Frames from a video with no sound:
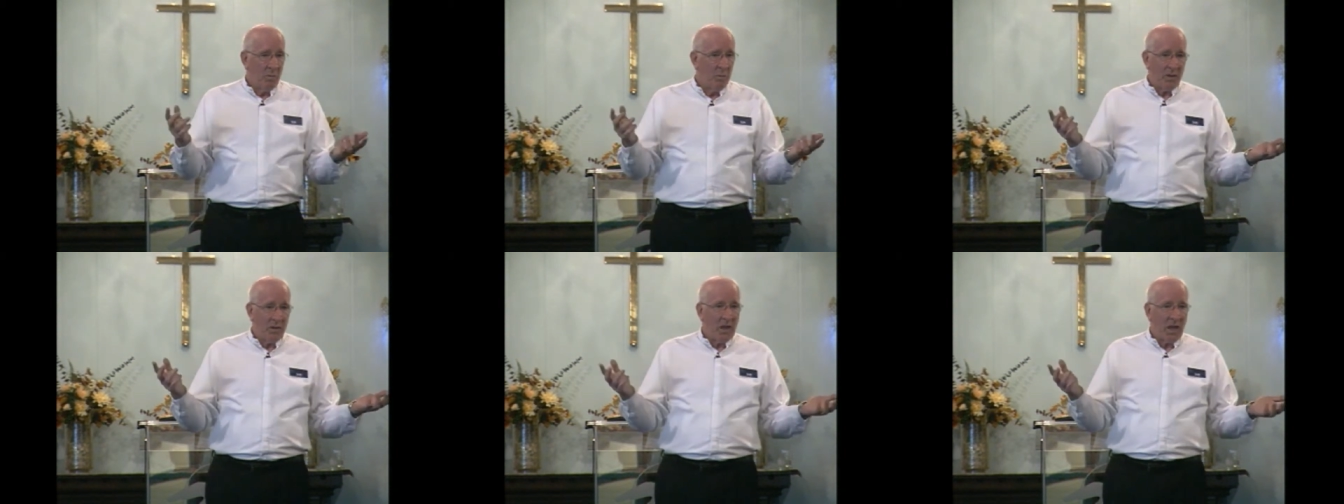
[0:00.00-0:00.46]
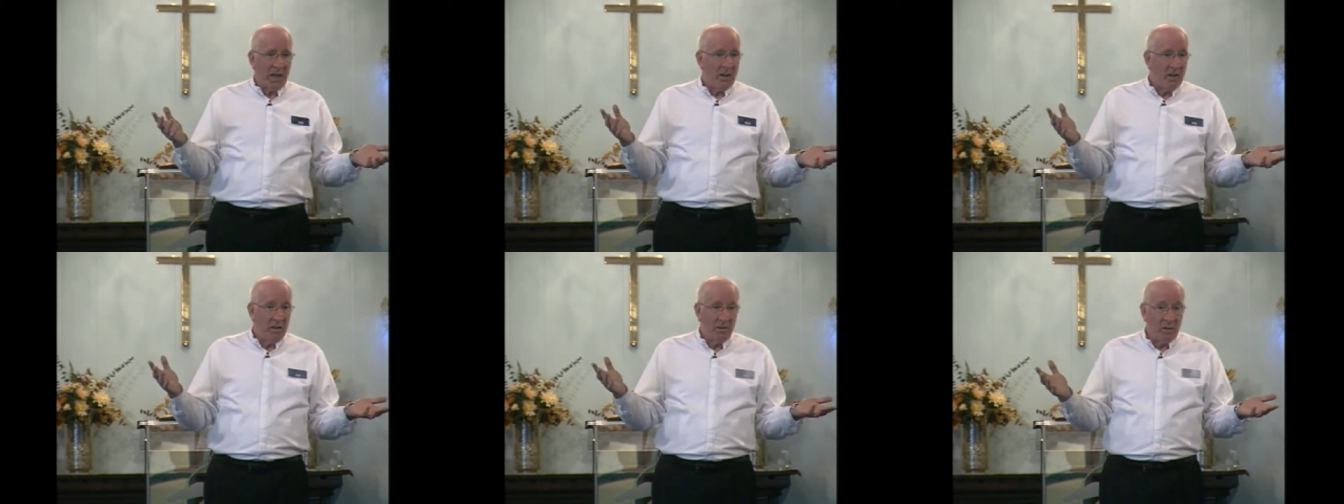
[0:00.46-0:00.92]
But it's
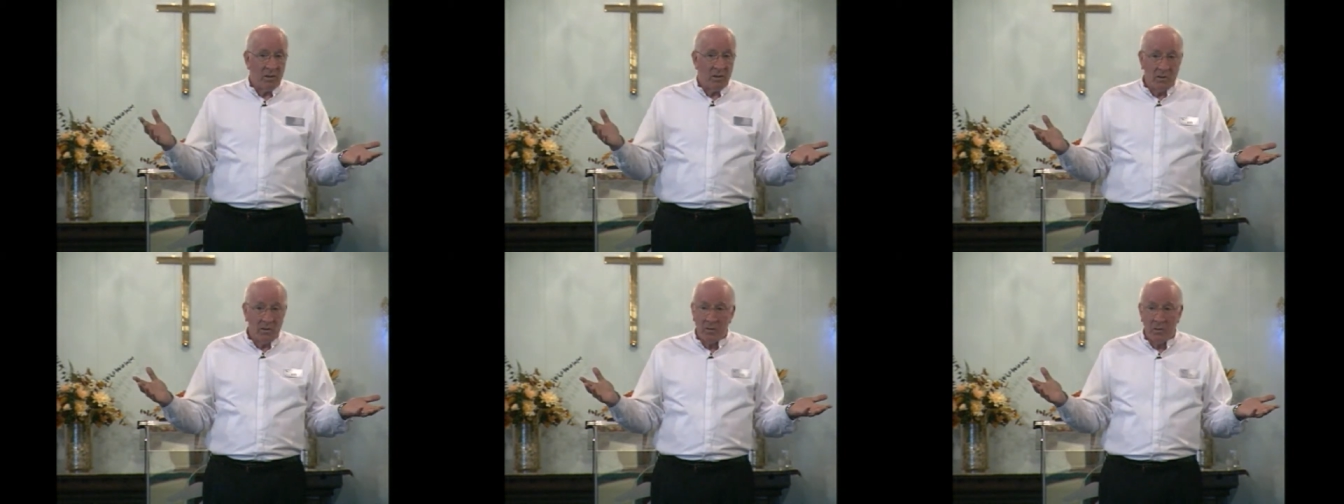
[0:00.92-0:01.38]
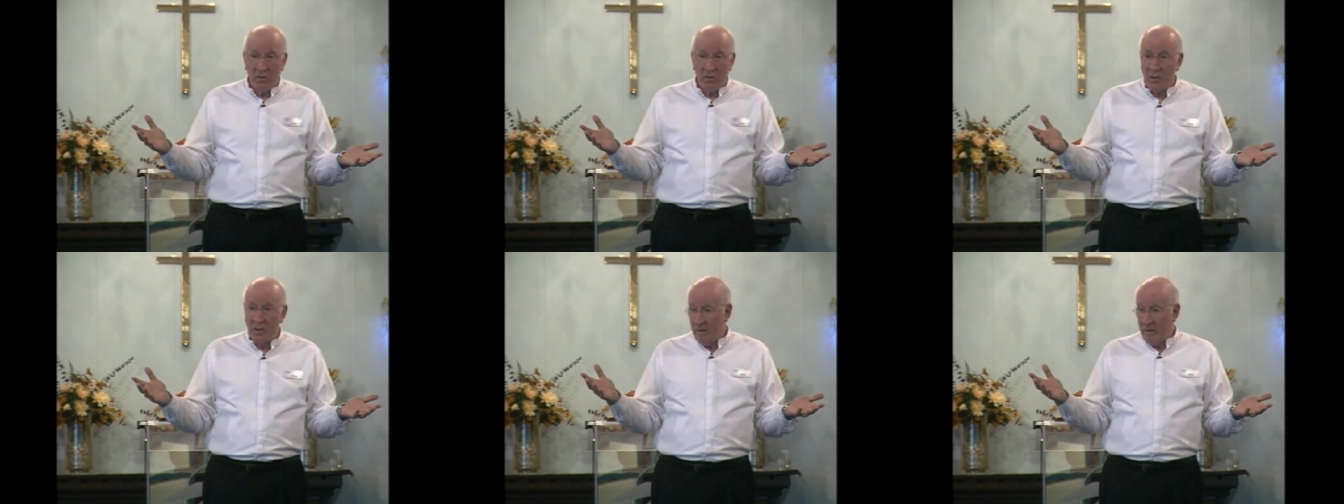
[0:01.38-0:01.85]
like the
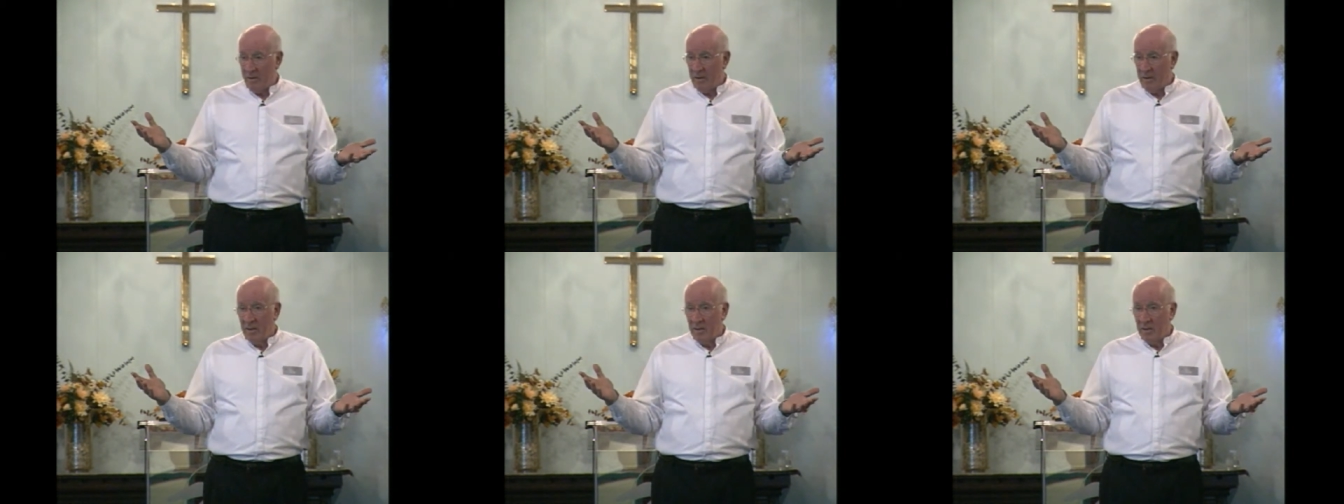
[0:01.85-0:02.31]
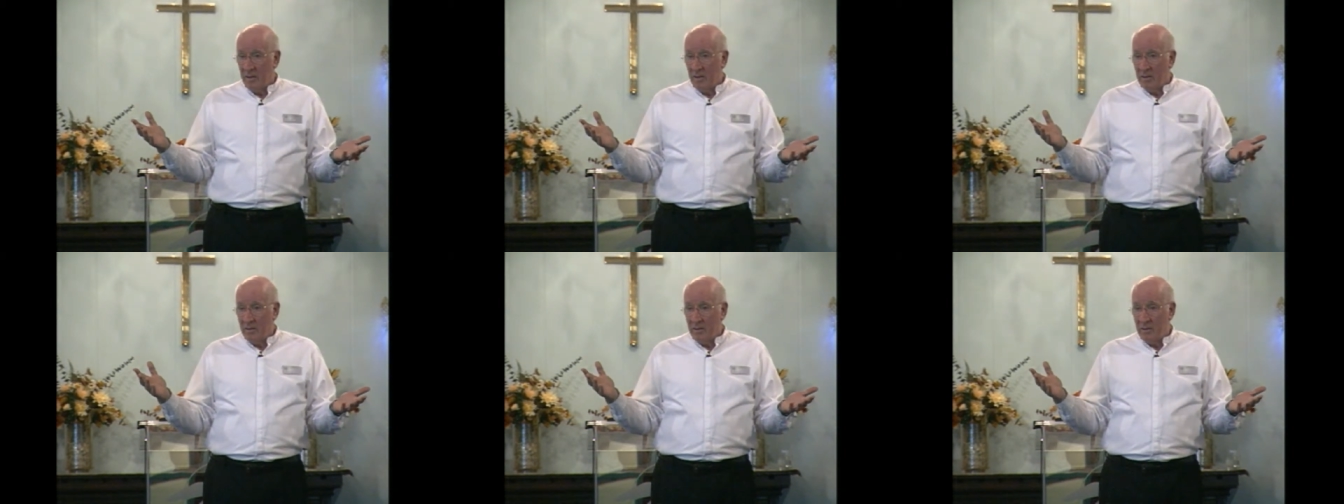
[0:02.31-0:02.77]
sun.
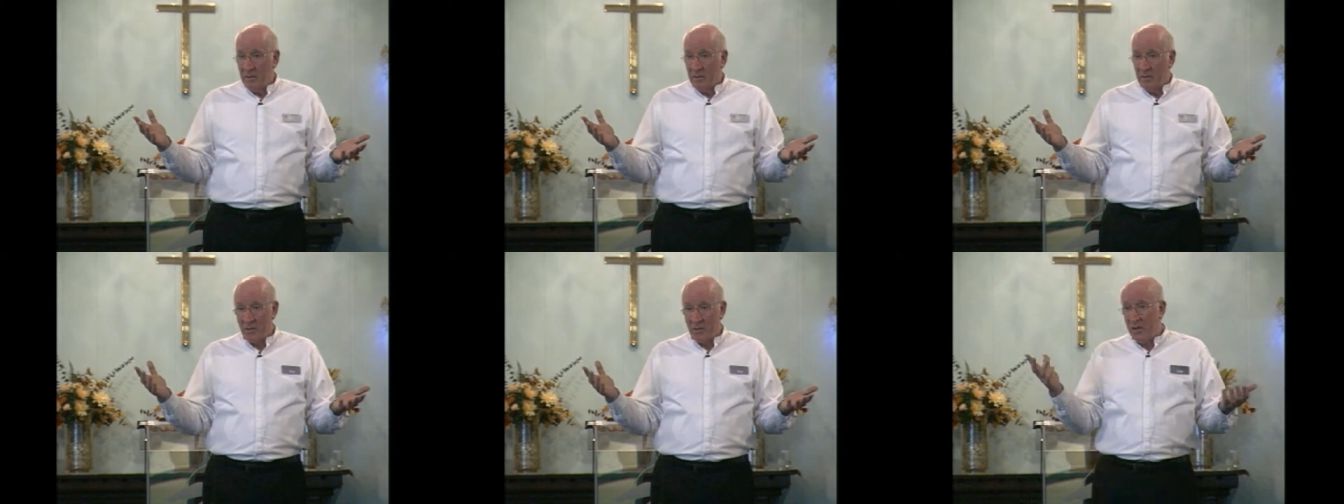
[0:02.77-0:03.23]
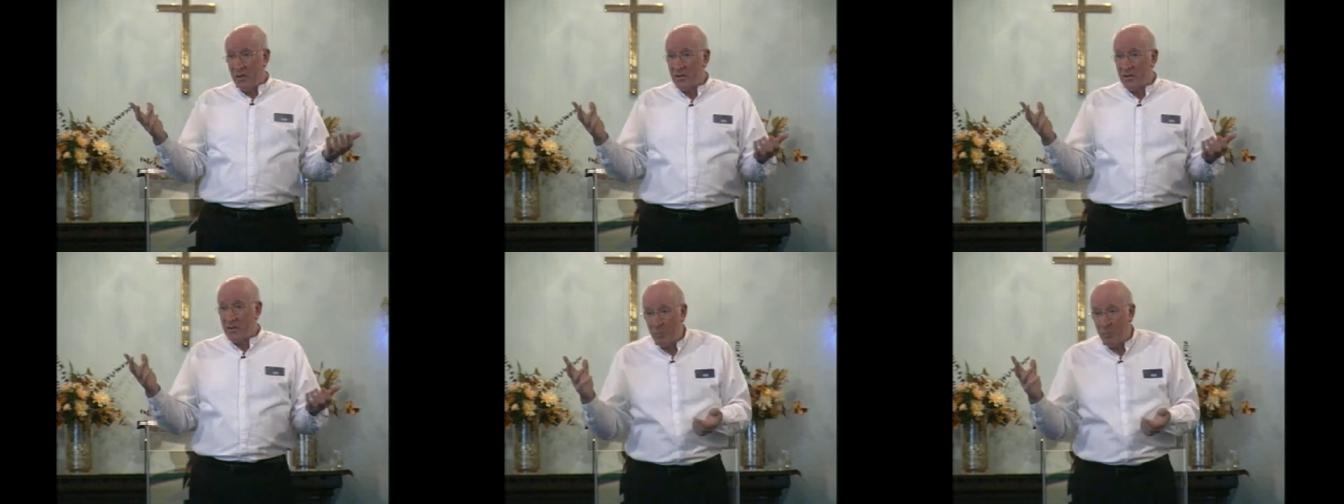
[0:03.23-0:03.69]
The sun
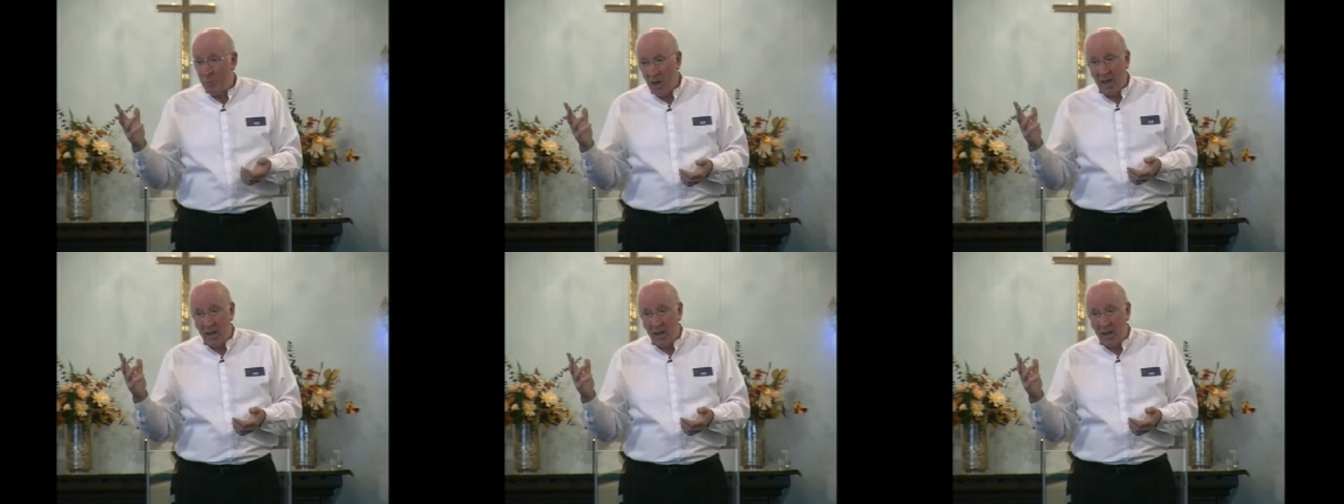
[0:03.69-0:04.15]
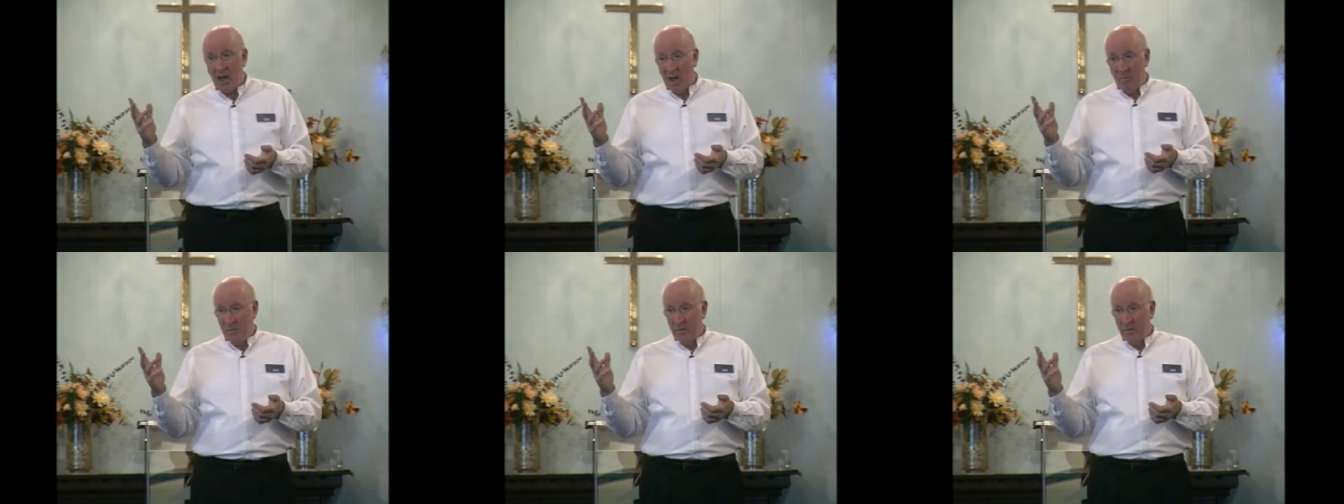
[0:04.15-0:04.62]
doesn't keep track of
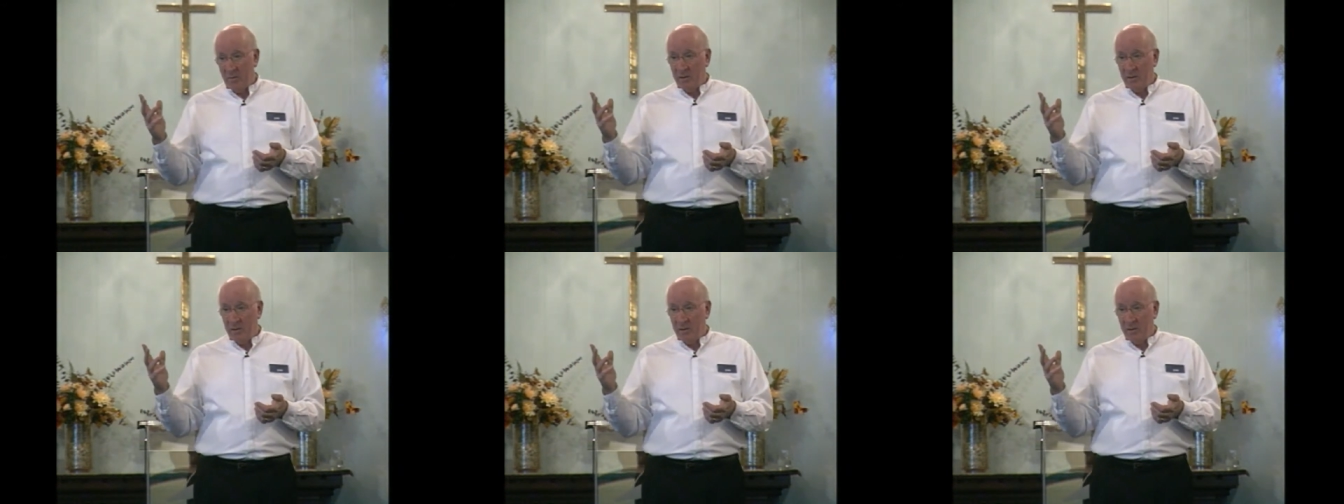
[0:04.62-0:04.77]
time.